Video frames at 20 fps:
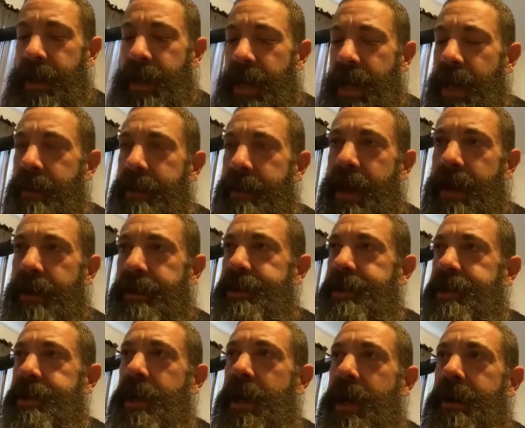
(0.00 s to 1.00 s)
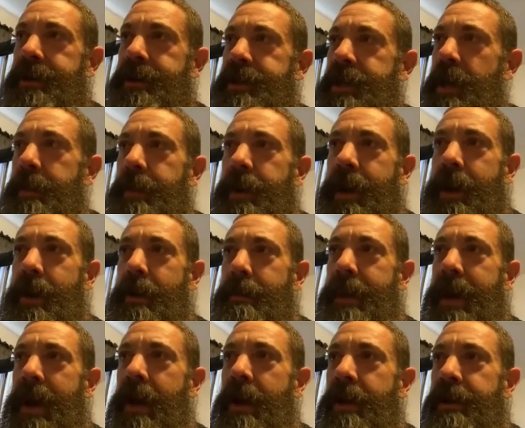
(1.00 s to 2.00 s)
was a couple 100
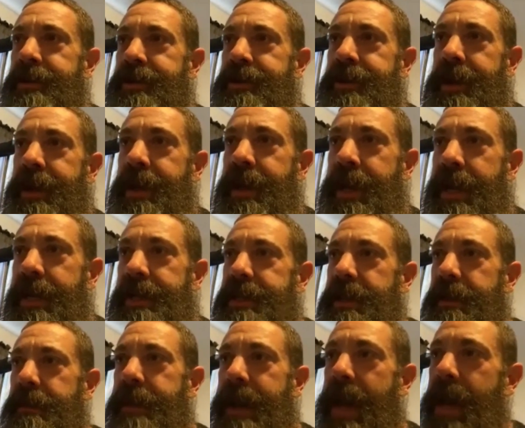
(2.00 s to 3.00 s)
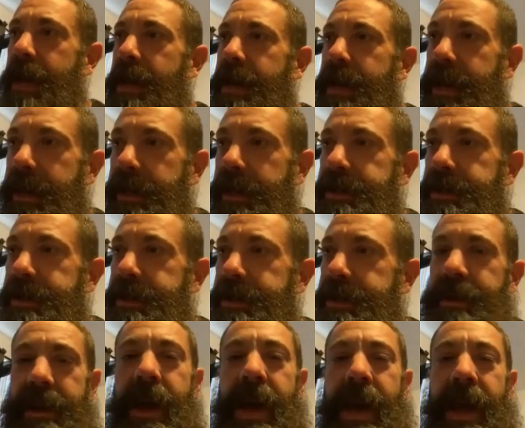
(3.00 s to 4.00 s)
pounds drinking 18-pack of
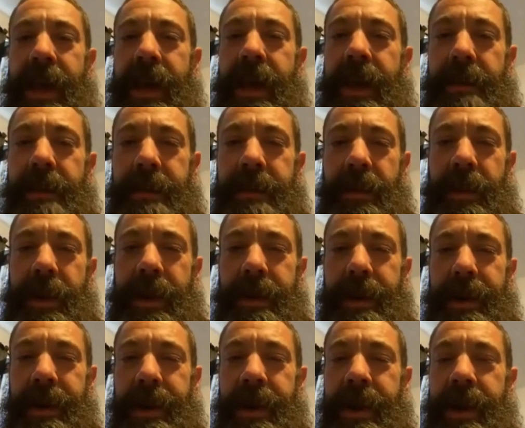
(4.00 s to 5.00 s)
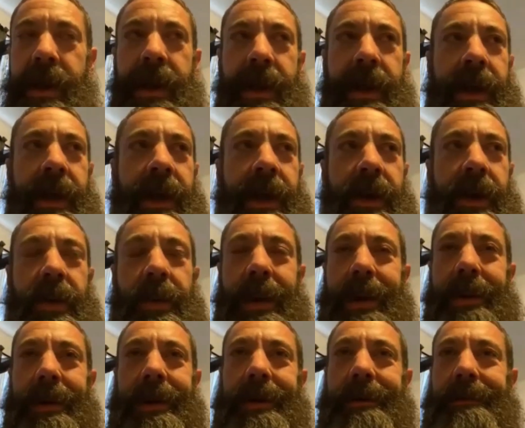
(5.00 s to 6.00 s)
Keystone a night. I mean, we
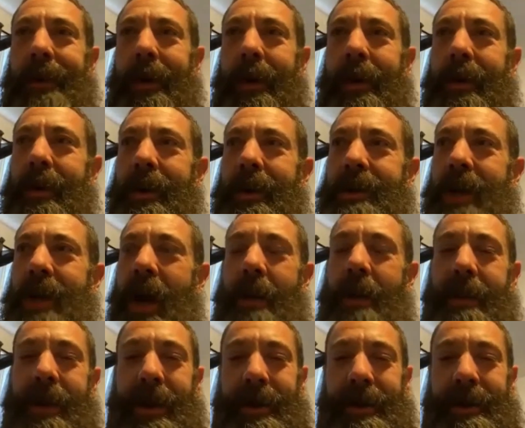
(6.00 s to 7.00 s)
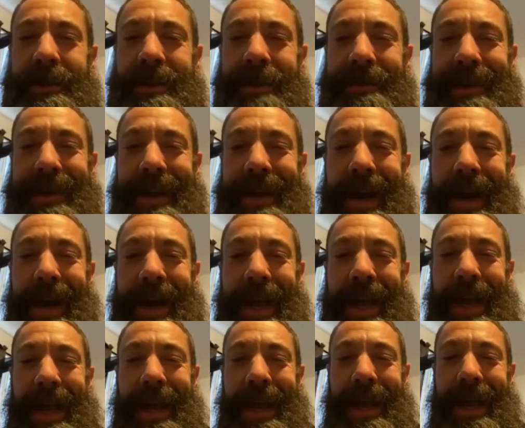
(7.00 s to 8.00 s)
were ordering Domino's every
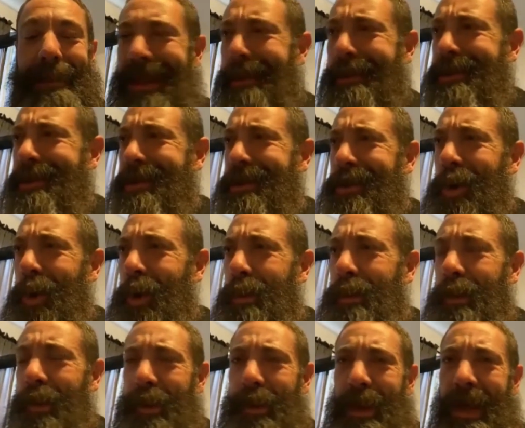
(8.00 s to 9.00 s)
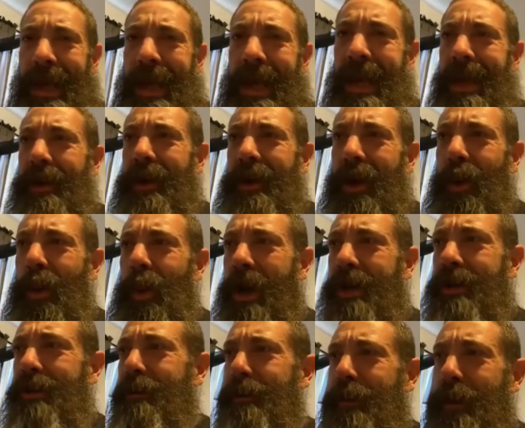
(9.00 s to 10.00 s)
night. I mean, that was a normal thing,
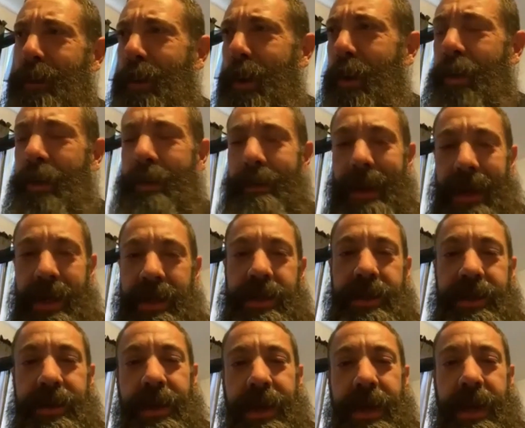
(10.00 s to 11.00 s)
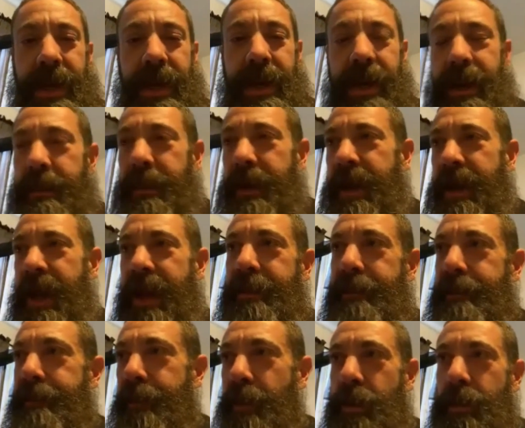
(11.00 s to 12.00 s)
watching football on the big screen. I mean, I had
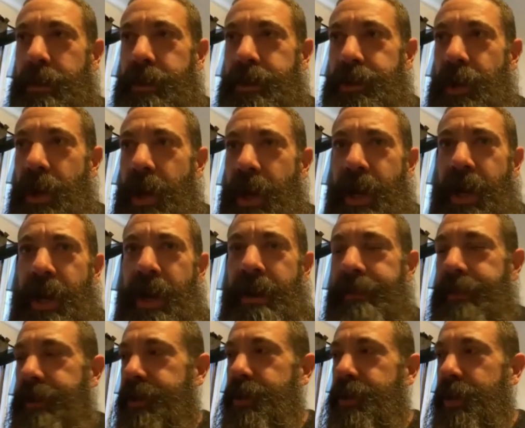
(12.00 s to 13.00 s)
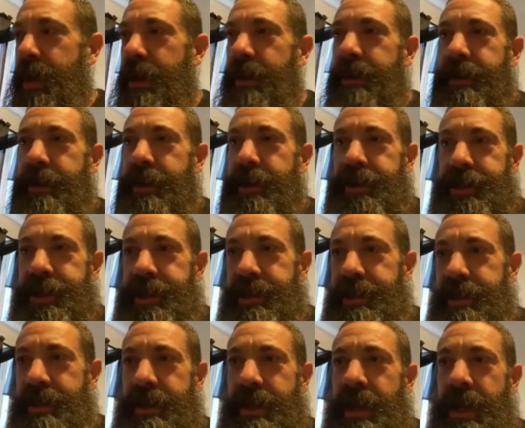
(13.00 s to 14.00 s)
the 4-wheel drive. We're trailing our shit
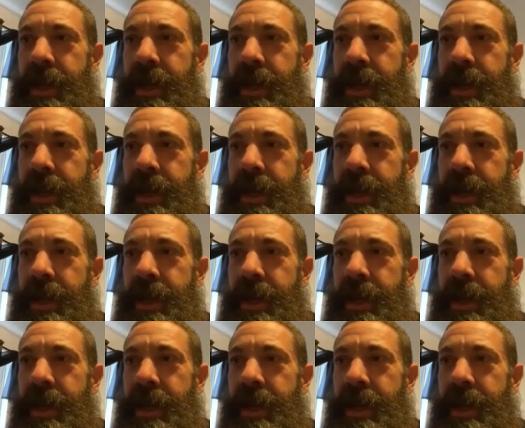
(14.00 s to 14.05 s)
to